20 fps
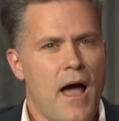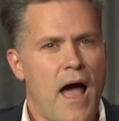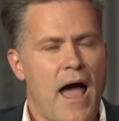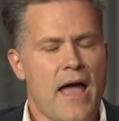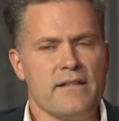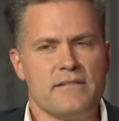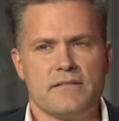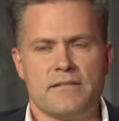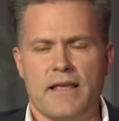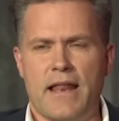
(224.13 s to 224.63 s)
season.
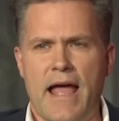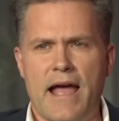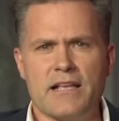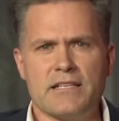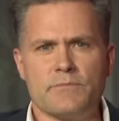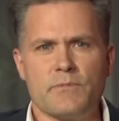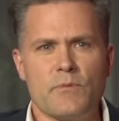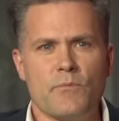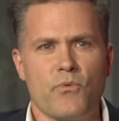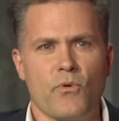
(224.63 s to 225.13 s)
It's it
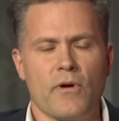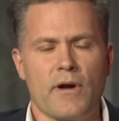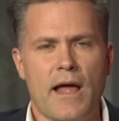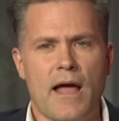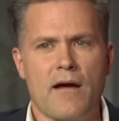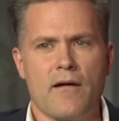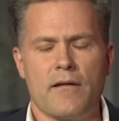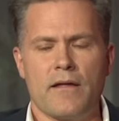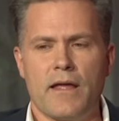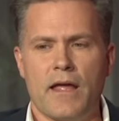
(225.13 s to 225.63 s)
has been borne
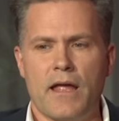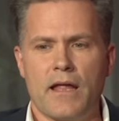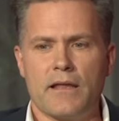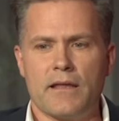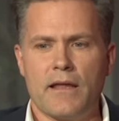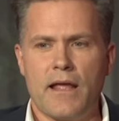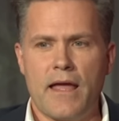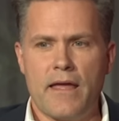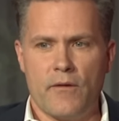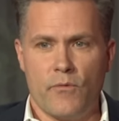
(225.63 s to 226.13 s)
out,
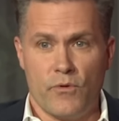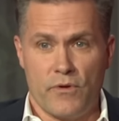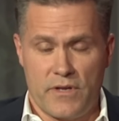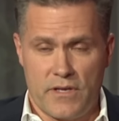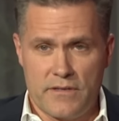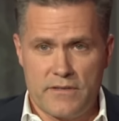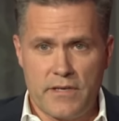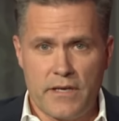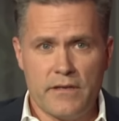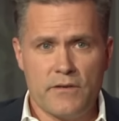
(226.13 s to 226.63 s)
and it will
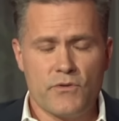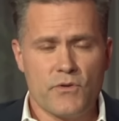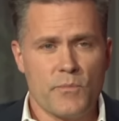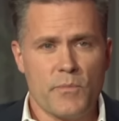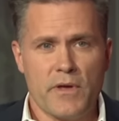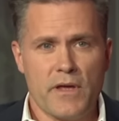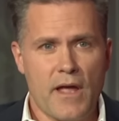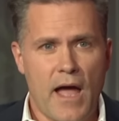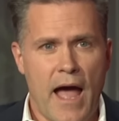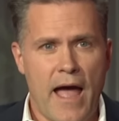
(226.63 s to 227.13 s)
continue to
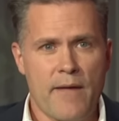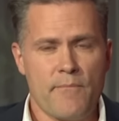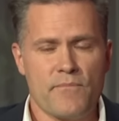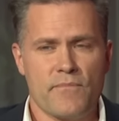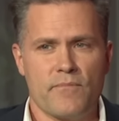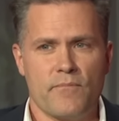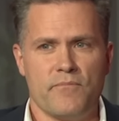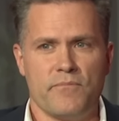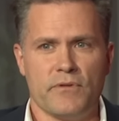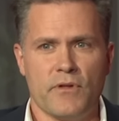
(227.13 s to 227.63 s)
be.
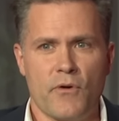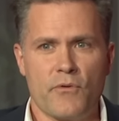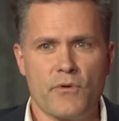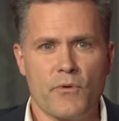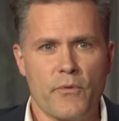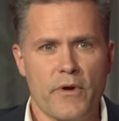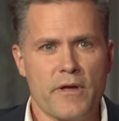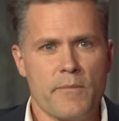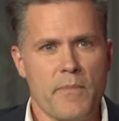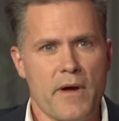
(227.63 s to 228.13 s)
I'm
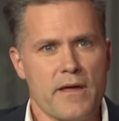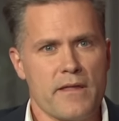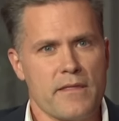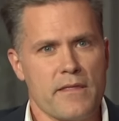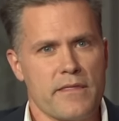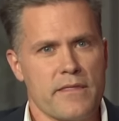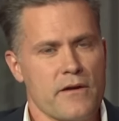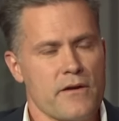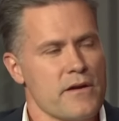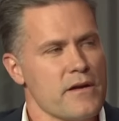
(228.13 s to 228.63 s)
blown away by
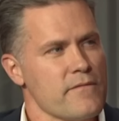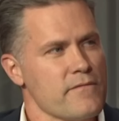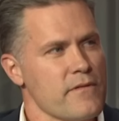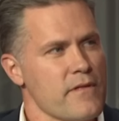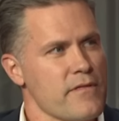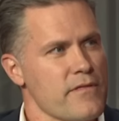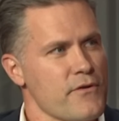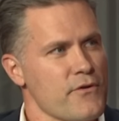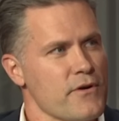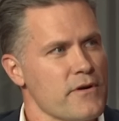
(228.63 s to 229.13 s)
the theory of
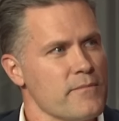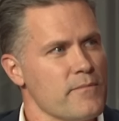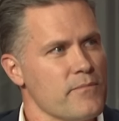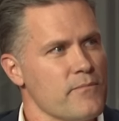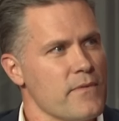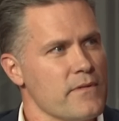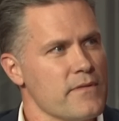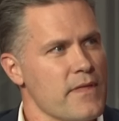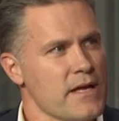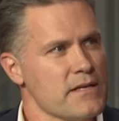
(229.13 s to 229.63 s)
the third
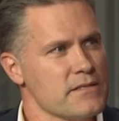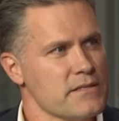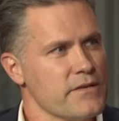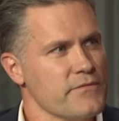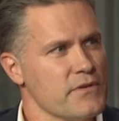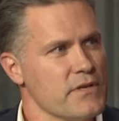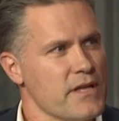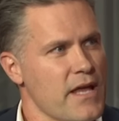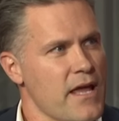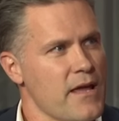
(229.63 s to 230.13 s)

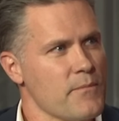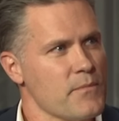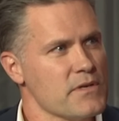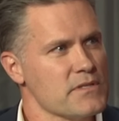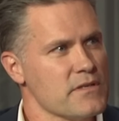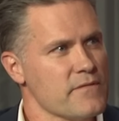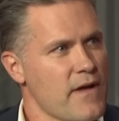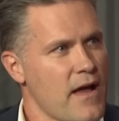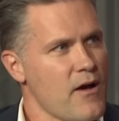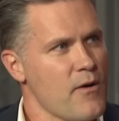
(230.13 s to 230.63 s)
Thanksgiving game
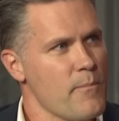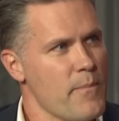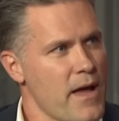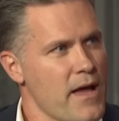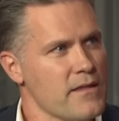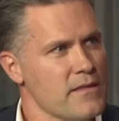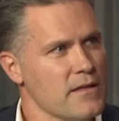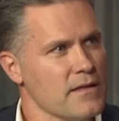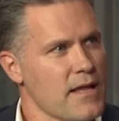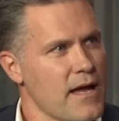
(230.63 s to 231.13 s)
because of how
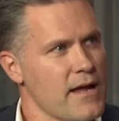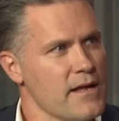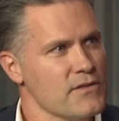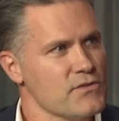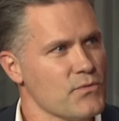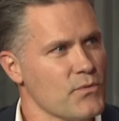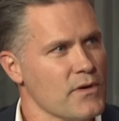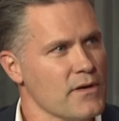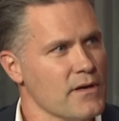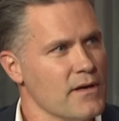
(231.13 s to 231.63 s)
bad the
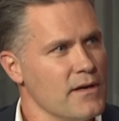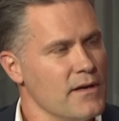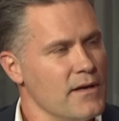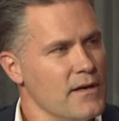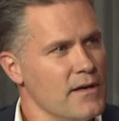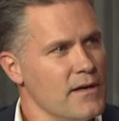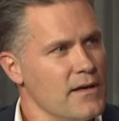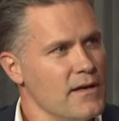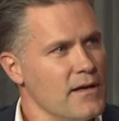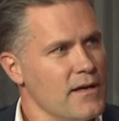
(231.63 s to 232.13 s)
Lions. I were.
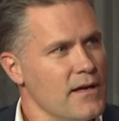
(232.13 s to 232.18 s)
believe